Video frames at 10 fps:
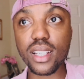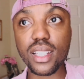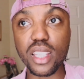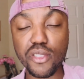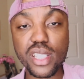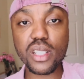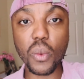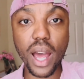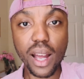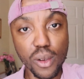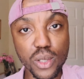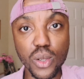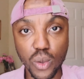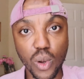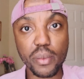the reason why I also
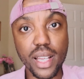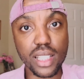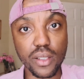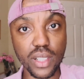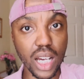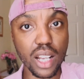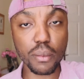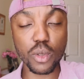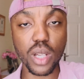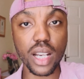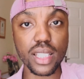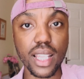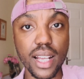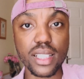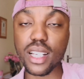call myself Lekala Motswana is
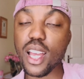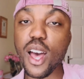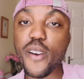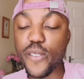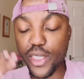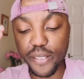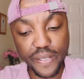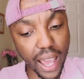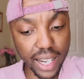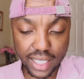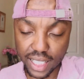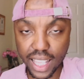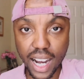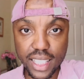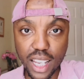that for the fact
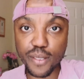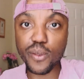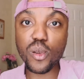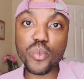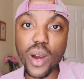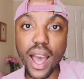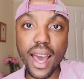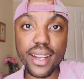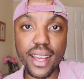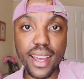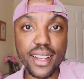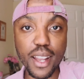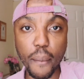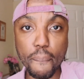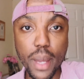that I take full pride in
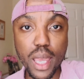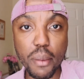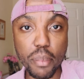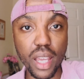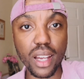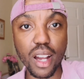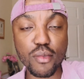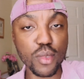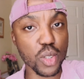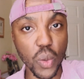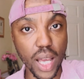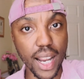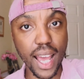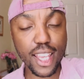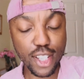me being Motswana,